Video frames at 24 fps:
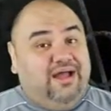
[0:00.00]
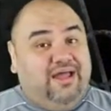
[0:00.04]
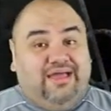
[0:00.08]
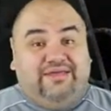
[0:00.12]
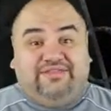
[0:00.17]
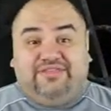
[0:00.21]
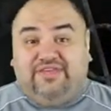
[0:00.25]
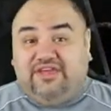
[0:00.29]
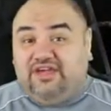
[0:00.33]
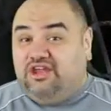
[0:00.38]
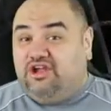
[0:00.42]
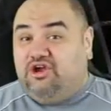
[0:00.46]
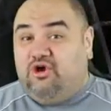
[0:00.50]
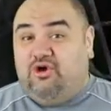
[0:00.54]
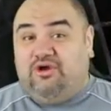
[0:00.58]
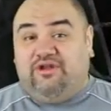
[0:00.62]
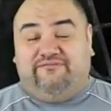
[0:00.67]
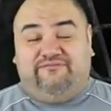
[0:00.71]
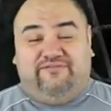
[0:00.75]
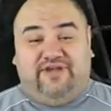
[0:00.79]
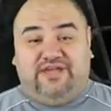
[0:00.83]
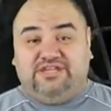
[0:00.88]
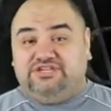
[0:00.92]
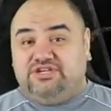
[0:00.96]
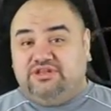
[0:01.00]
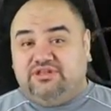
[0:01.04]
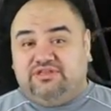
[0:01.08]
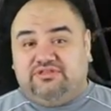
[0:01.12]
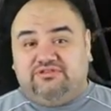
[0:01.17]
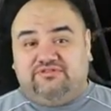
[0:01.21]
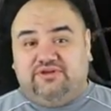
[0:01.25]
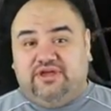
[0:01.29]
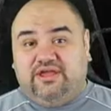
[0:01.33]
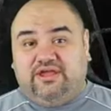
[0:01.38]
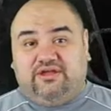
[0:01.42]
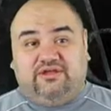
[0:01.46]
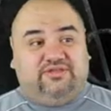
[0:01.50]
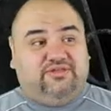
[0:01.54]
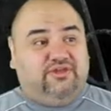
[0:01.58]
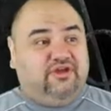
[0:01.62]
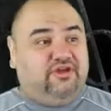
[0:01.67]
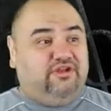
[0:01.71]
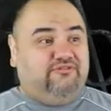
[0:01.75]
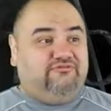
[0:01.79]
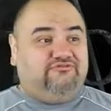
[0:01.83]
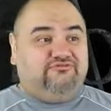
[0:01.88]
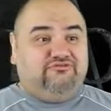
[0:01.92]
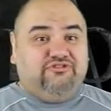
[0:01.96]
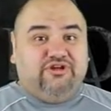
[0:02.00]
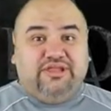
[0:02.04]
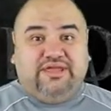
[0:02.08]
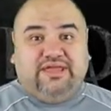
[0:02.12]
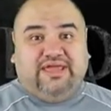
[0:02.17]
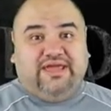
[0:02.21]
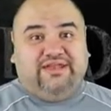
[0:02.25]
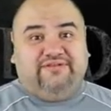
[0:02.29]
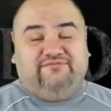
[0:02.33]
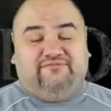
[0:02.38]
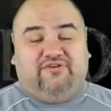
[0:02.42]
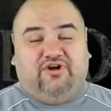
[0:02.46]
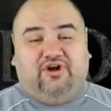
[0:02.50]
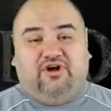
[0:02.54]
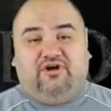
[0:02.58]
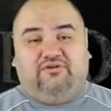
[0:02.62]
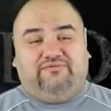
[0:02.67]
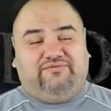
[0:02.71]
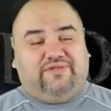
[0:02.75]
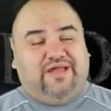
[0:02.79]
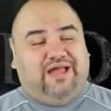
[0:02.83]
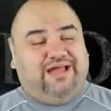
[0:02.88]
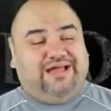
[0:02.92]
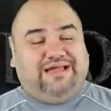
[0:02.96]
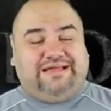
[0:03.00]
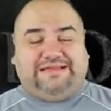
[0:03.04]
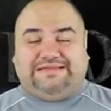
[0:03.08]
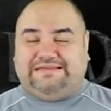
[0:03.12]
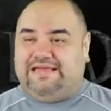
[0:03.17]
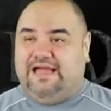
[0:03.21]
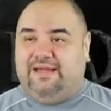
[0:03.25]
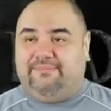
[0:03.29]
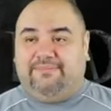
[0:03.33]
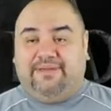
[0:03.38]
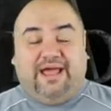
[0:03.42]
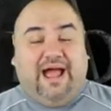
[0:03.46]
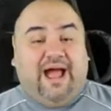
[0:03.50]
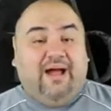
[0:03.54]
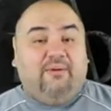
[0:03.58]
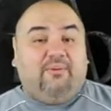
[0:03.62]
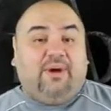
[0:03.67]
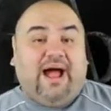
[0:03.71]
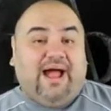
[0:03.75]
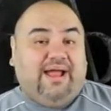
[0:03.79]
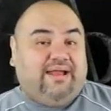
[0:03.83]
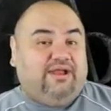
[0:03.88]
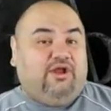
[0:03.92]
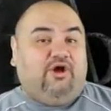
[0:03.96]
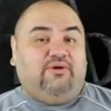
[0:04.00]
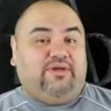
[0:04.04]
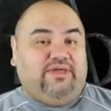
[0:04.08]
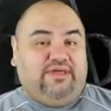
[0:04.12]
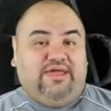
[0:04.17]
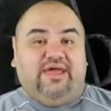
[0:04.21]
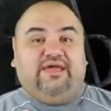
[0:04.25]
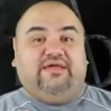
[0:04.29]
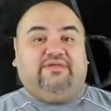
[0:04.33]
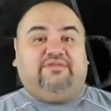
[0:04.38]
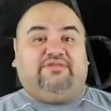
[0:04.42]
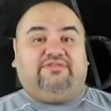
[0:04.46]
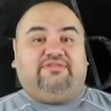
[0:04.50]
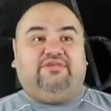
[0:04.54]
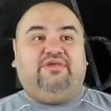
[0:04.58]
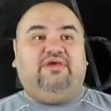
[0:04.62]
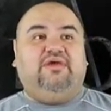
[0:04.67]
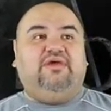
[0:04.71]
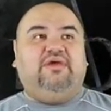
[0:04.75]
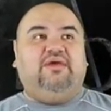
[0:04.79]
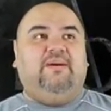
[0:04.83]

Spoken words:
Is he going to go on a vengeance streak? Is he going to really get involved? I know he is.